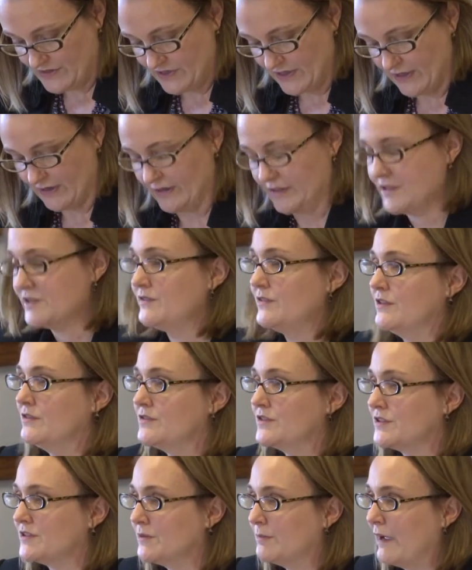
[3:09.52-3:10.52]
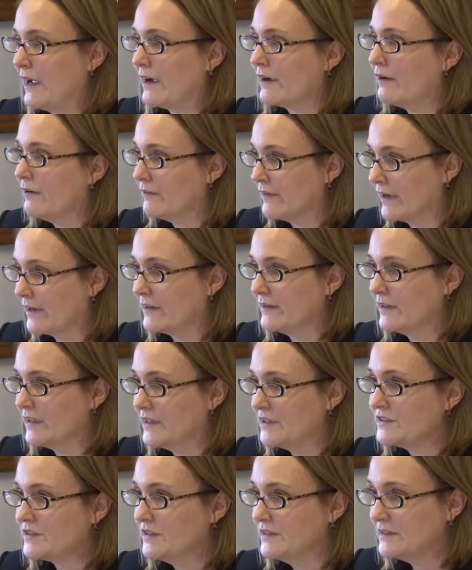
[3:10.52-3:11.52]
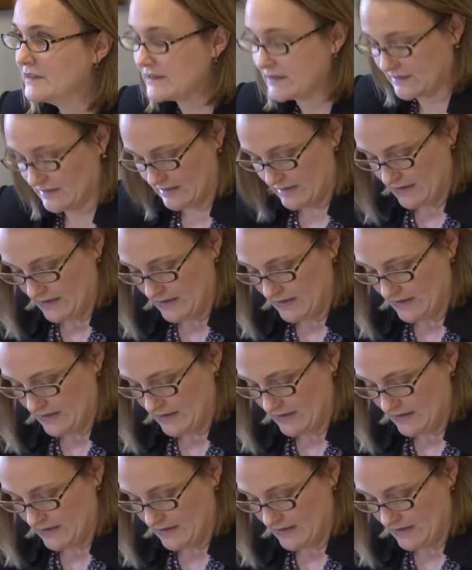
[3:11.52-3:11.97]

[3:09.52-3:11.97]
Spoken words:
challenge future tobacco regulations